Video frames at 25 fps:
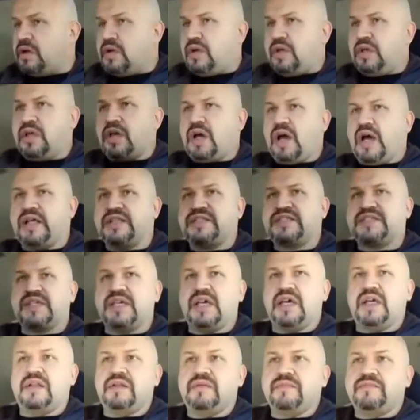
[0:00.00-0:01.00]
and God
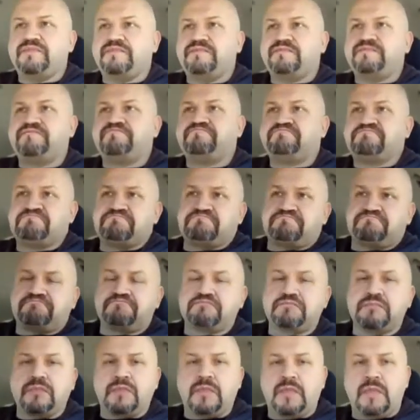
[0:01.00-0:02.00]
said,
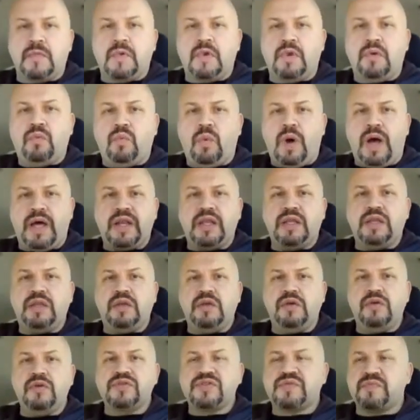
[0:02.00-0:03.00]
why didn't
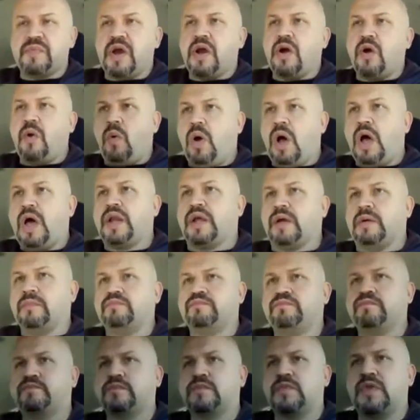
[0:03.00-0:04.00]
you use marijuana?
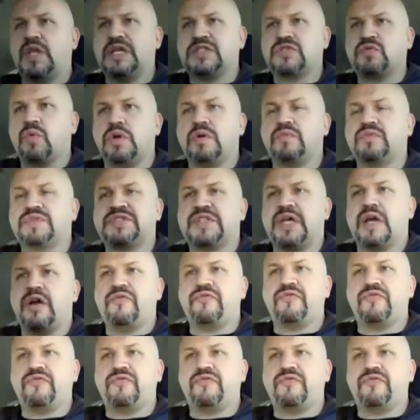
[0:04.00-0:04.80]
That's what it was there